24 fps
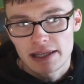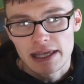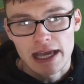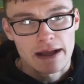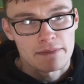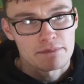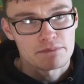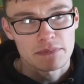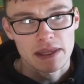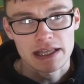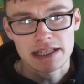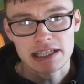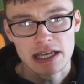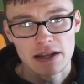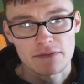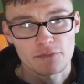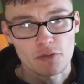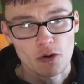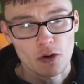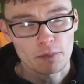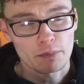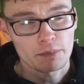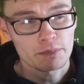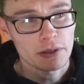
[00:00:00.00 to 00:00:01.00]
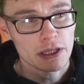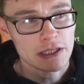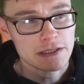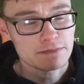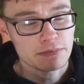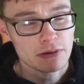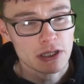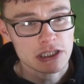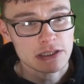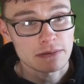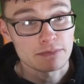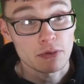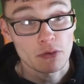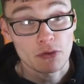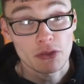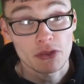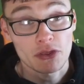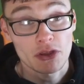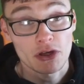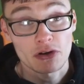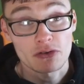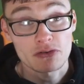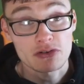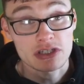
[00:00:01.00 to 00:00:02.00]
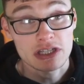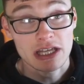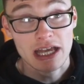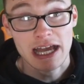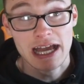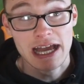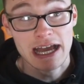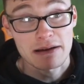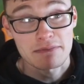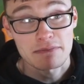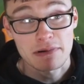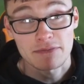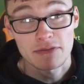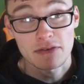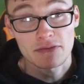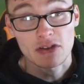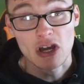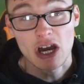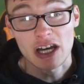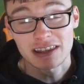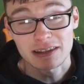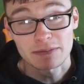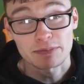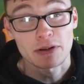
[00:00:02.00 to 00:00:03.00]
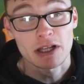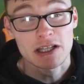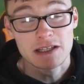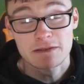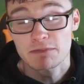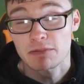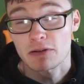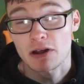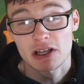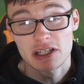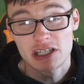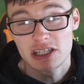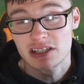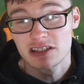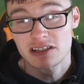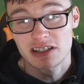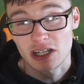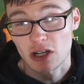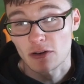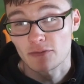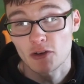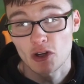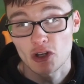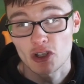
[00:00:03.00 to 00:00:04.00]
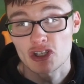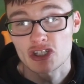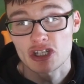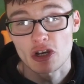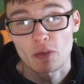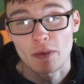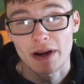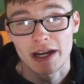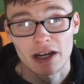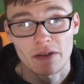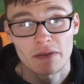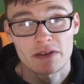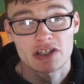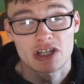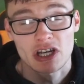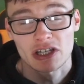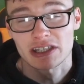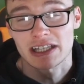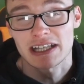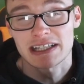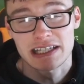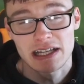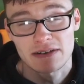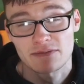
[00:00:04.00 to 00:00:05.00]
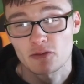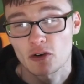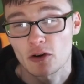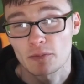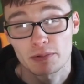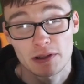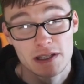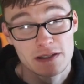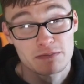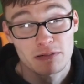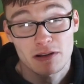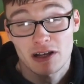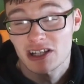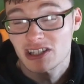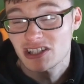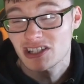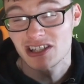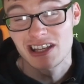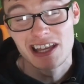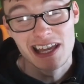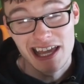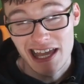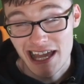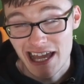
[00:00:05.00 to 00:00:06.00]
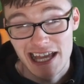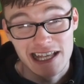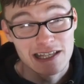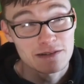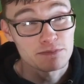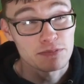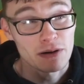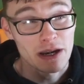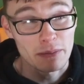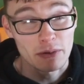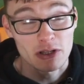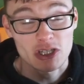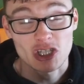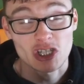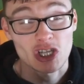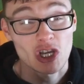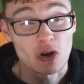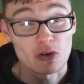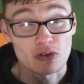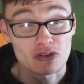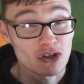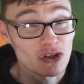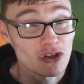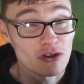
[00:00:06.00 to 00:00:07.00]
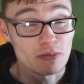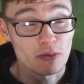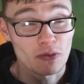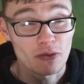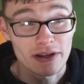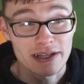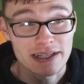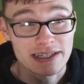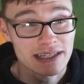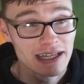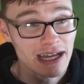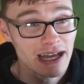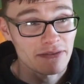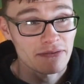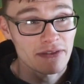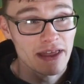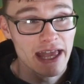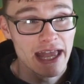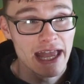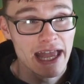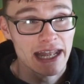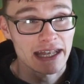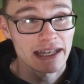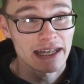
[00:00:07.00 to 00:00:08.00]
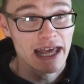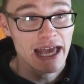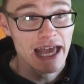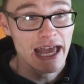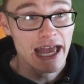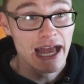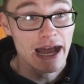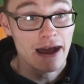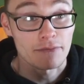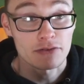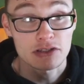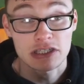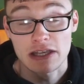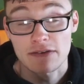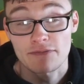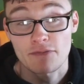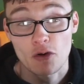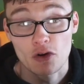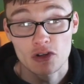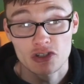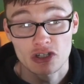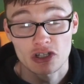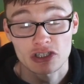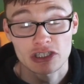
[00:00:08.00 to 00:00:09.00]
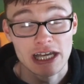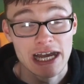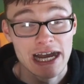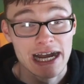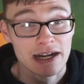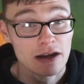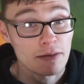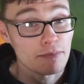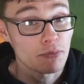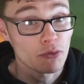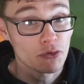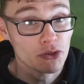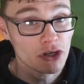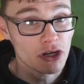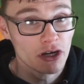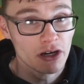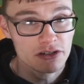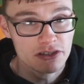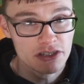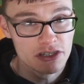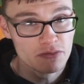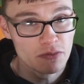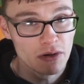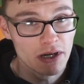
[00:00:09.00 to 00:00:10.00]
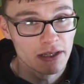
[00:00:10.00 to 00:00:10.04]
yeah, inside 4++ on both of those. If they've got the plus, if you're using a winger that's got the inside 4++, it's pretty much a go-to, boys. And then, obviously, focus on attack on both cards as